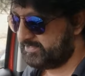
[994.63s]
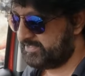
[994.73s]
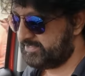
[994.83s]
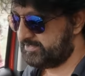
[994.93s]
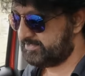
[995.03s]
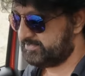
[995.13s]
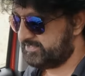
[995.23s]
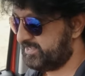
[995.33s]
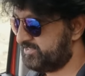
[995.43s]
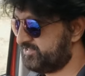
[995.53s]
Like uh,
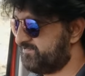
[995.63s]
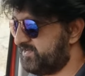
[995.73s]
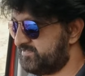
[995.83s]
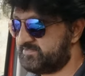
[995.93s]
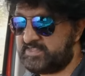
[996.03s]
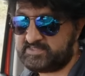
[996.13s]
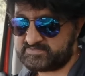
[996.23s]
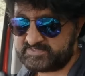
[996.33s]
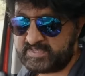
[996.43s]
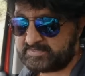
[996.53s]
the gear shifter is like
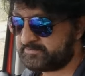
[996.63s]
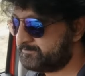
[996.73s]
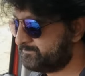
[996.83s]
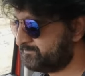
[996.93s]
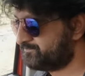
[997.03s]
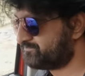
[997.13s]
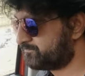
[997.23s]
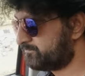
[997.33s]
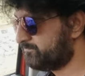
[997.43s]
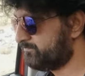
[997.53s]
a sedan,
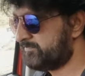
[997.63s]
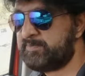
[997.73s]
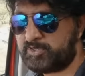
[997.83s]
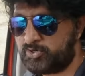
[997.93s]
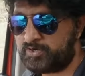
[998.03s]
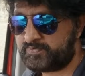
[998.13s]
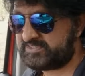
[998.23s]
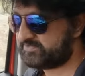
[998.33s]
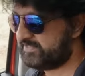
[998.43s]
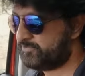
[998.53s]
but not
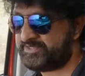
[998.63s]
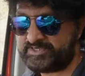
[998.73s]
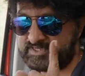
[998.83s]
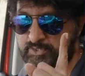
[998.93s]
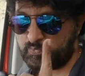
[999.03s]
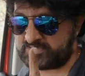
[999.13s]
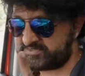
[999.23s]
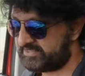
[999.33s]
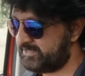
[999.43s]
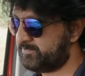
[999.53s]
very slick. You need to give
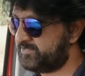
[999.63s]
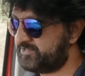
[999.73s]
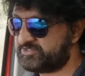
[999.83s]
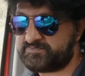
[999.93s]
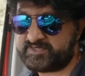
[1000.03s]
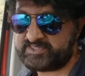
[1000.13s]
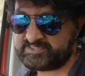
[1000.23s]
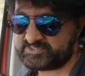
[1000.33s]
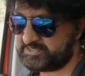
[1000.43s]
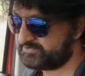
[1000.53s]
one second between shifting
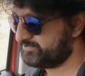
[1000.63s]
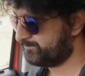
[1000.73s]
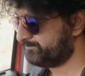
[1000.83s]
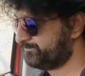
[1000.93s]
each gears.